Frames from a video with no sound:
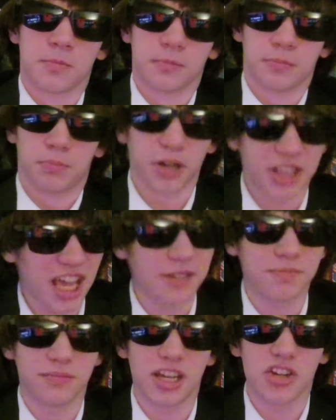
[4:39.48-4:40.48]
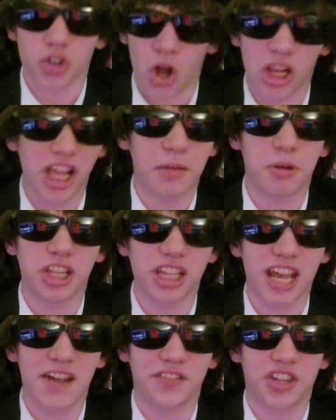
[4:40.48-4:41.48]
But that is all I
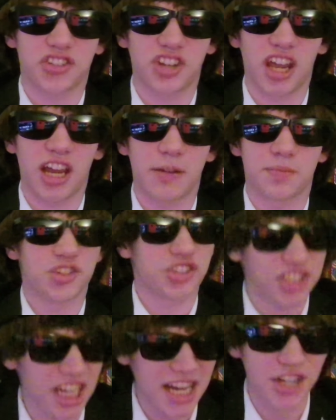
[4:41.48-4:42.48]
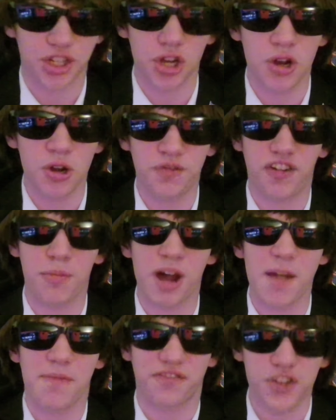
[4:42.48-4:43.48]
really have to say. Stay tuned for
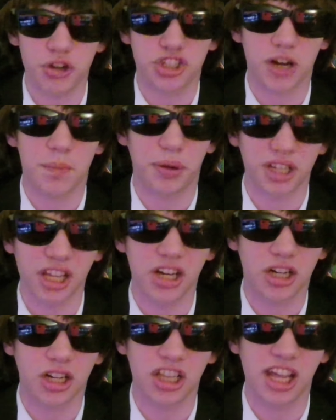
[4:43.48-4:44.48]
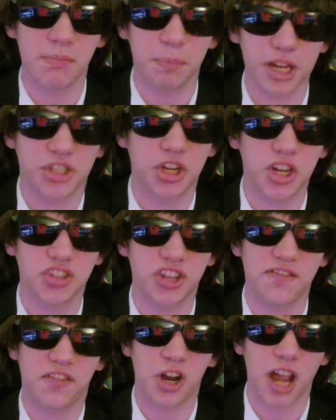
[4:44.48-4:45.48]
my future political ambitions
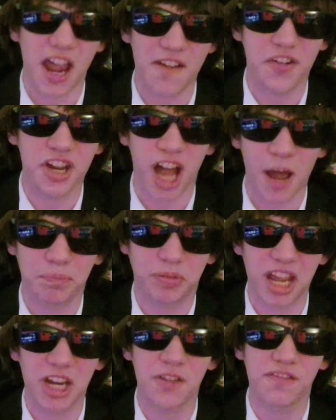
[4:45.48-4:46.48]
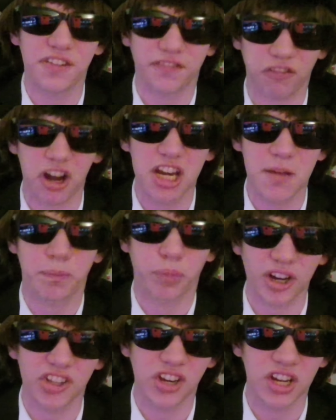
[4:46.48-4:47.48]
and for every update of the Freedom
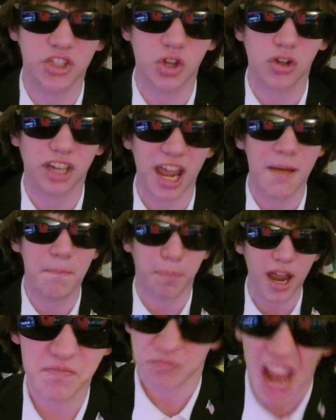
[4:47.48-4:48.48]
Presidential Campaign.